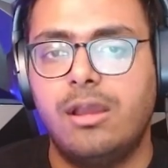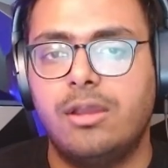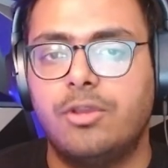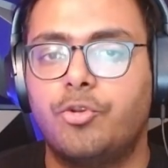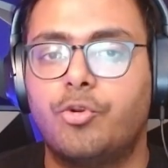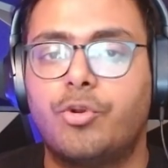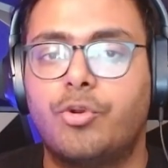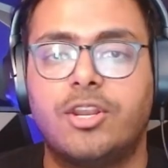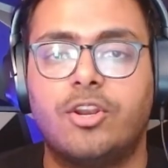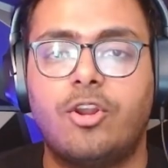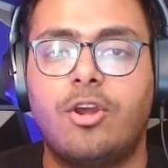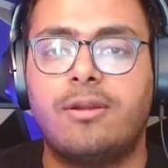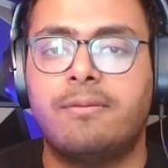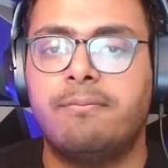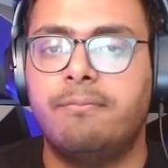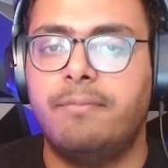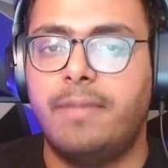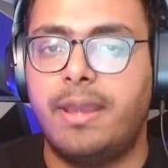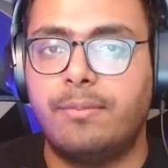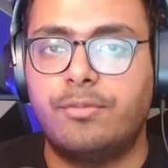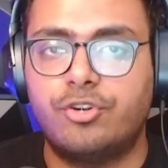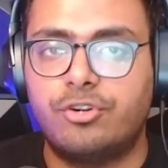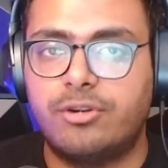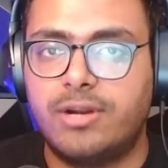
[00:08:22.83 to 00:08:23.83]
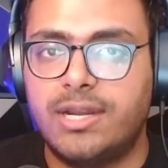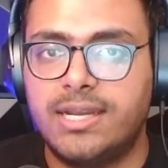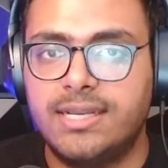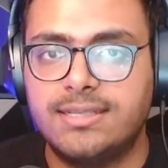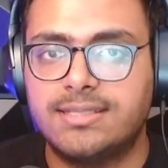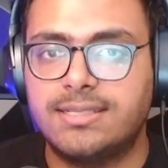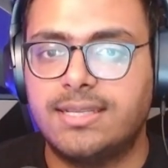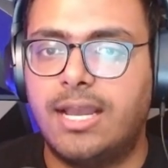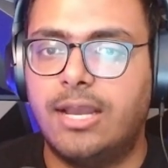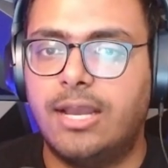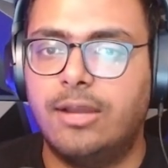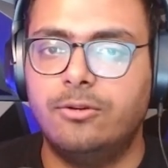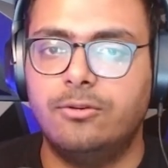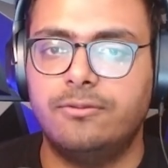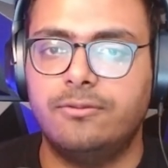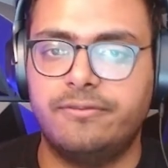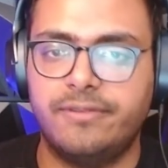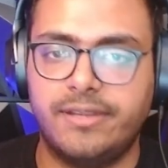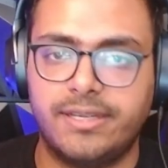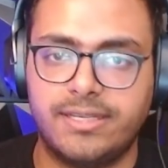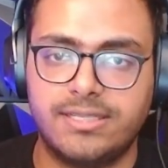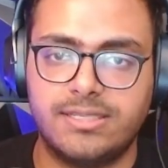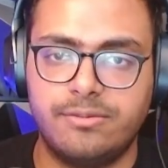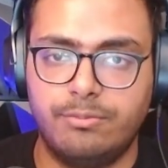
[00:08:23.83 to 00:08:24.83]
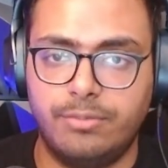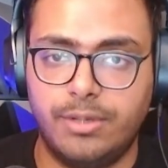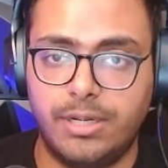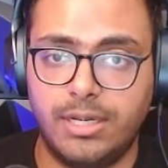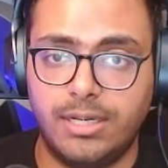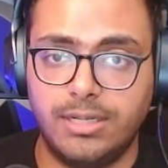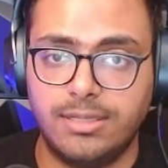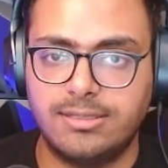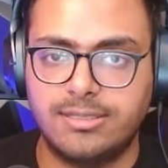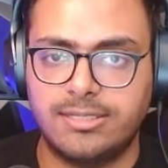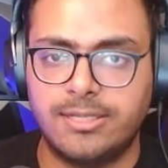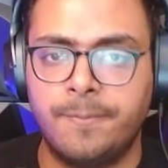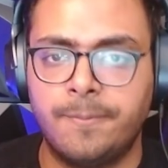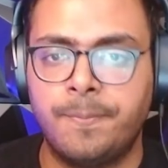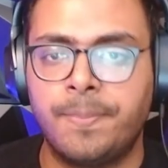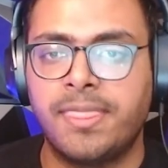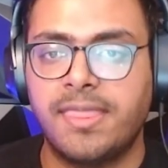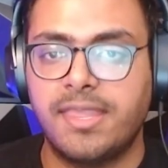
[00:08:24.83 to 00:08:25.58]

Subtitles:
You cannot memorize how to fix bugs.